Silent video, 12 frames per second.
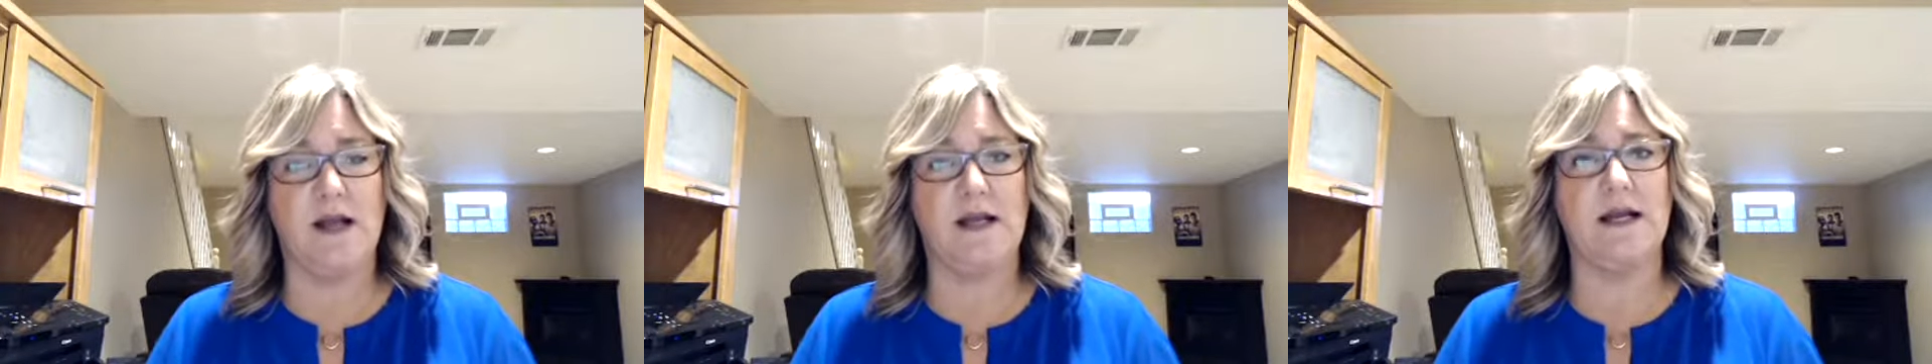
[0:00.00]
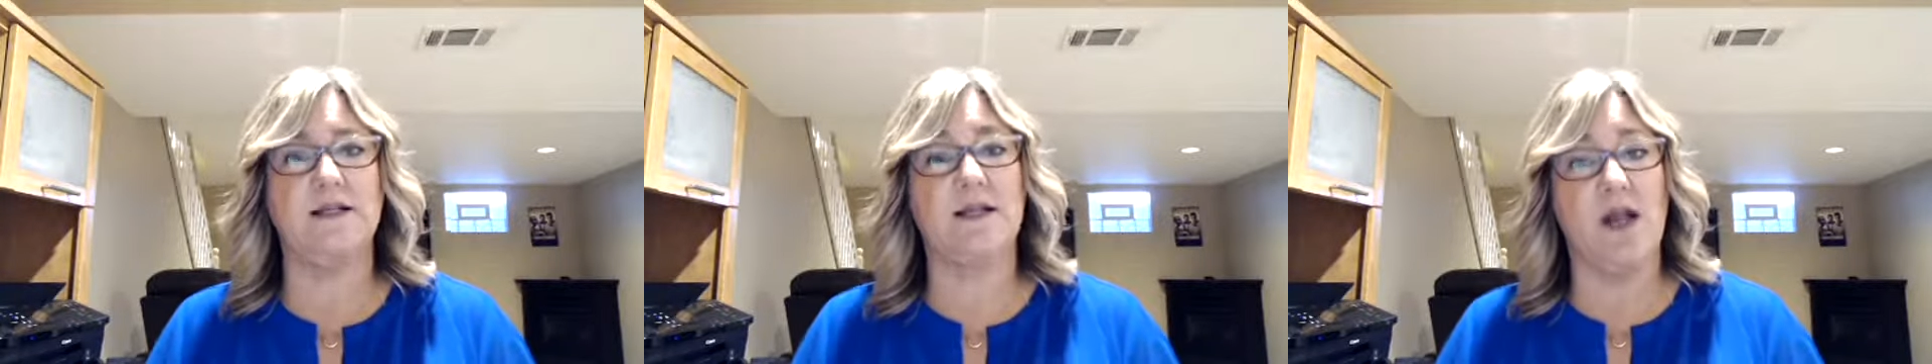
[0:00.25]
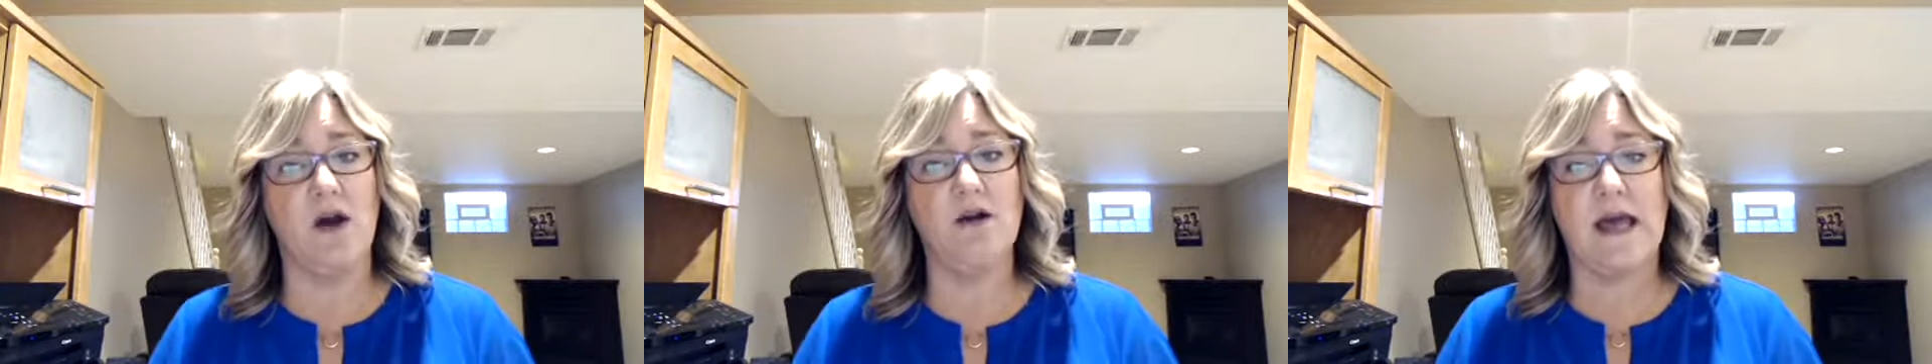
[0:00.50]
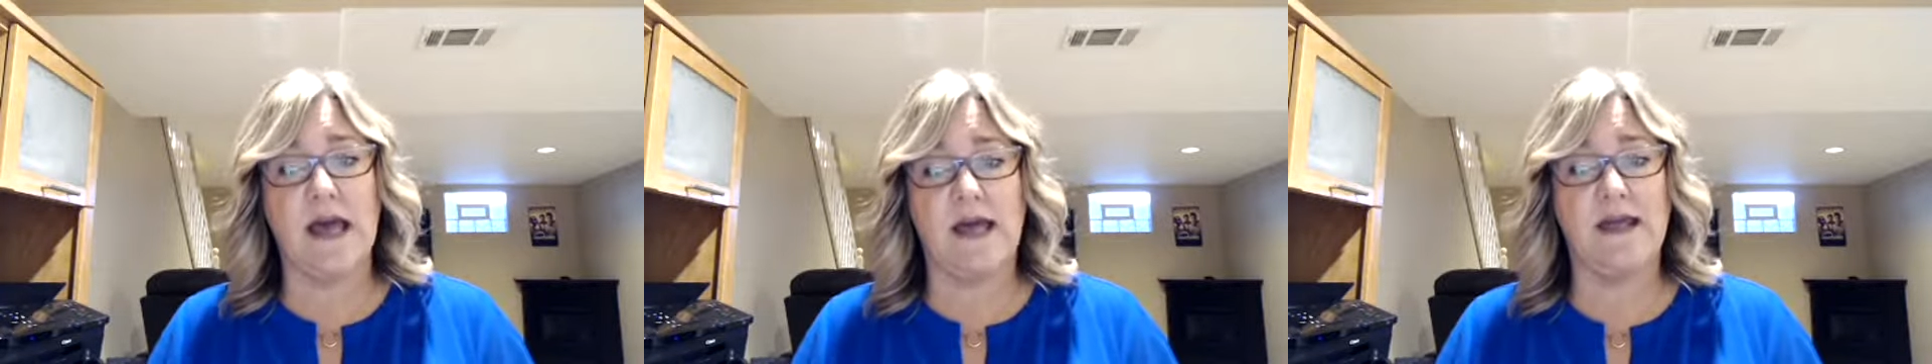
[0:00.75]
And I say,
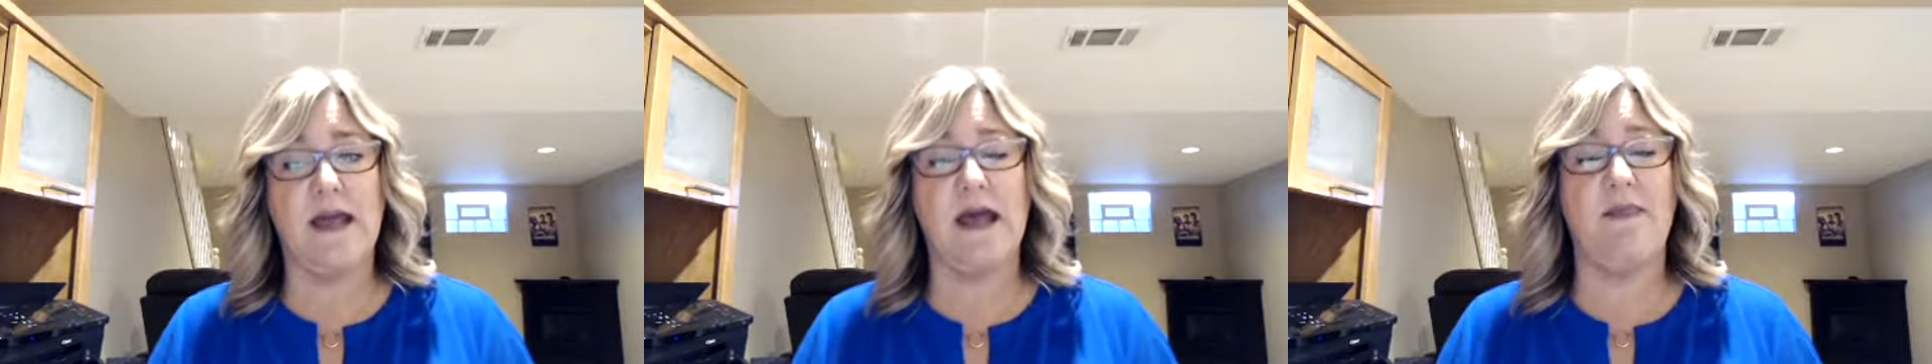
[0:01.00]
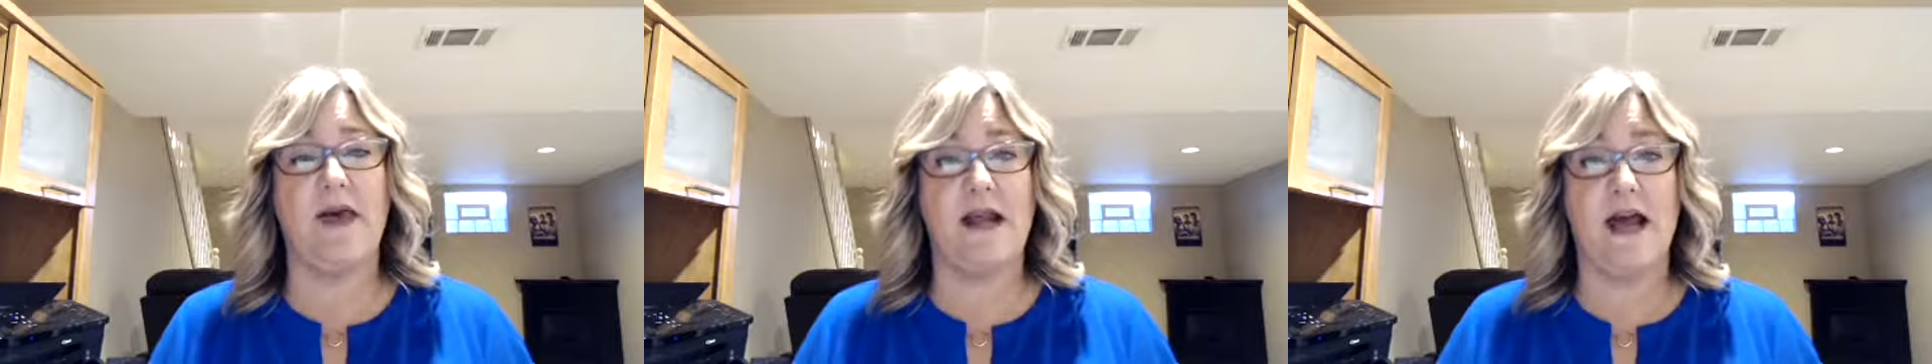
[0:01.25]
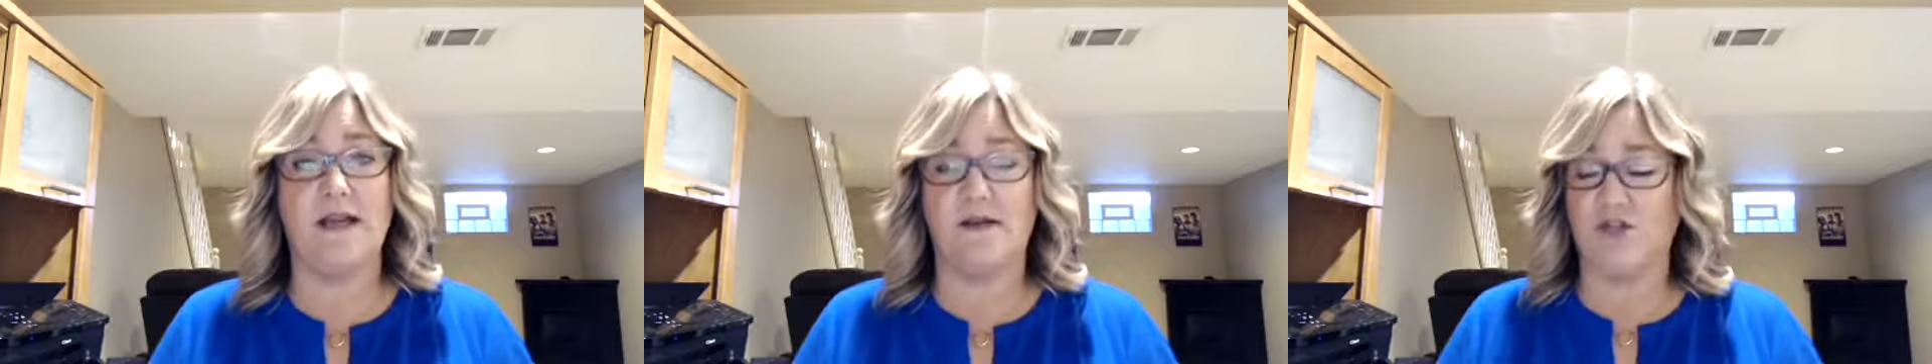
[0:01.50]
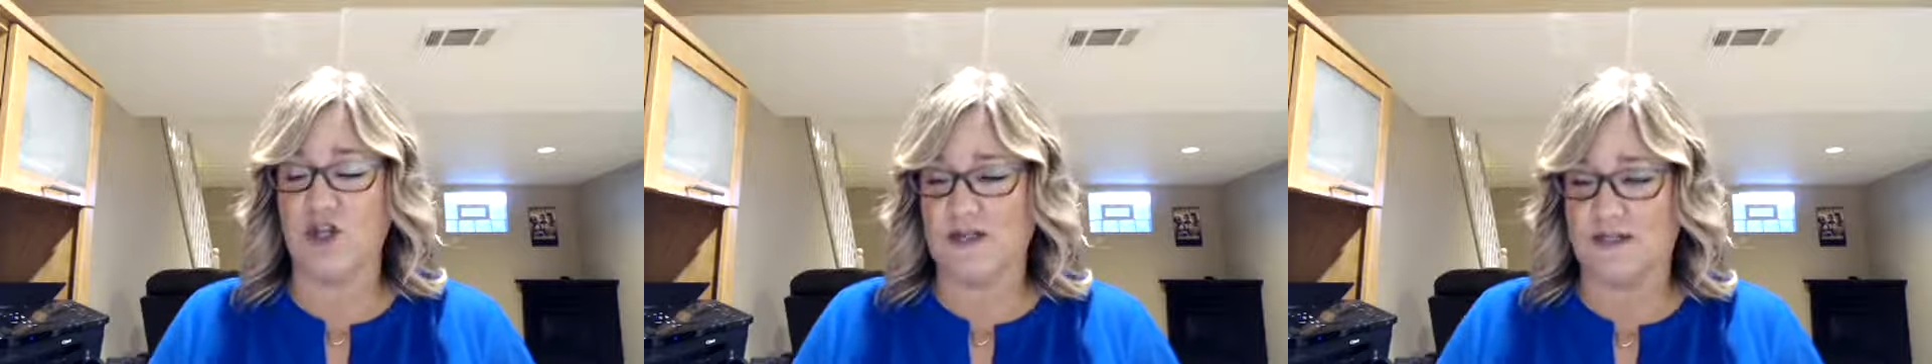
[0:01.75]
okay. And then I
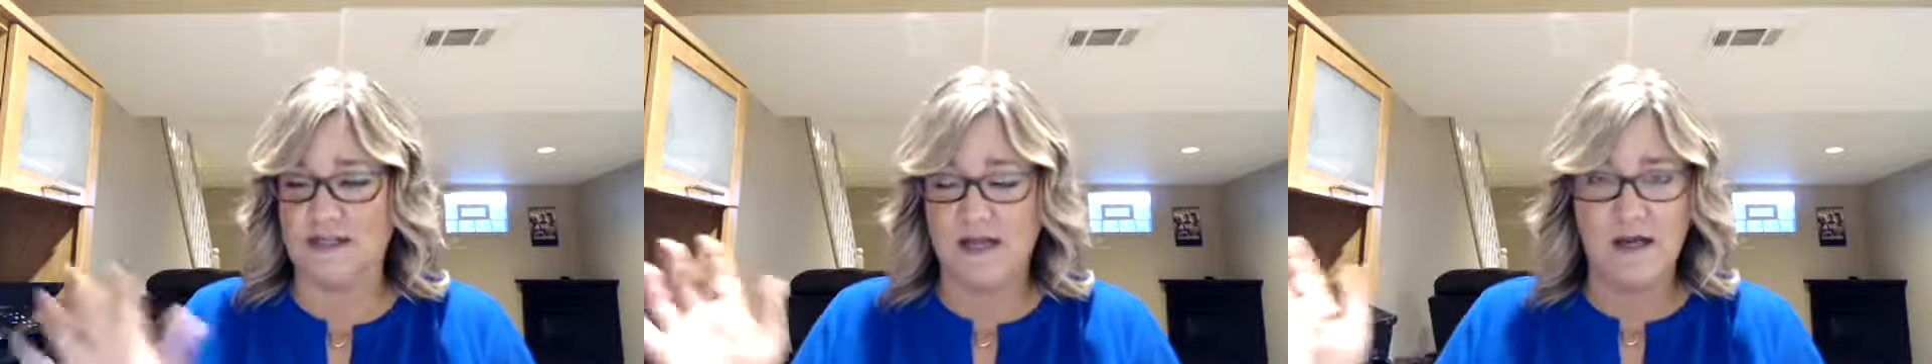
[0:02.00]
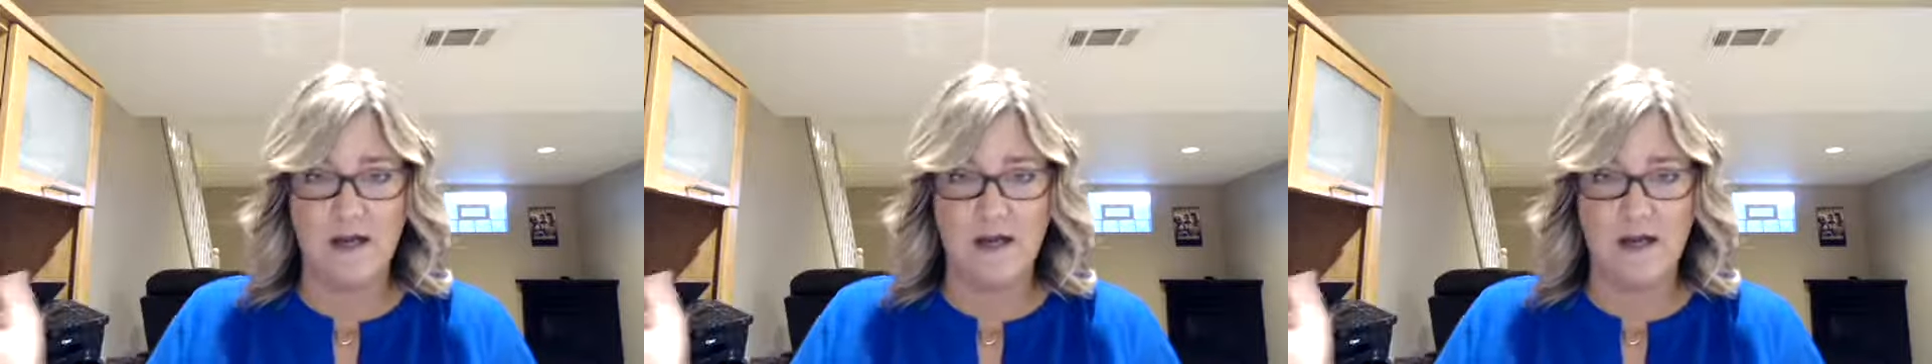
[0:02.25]
just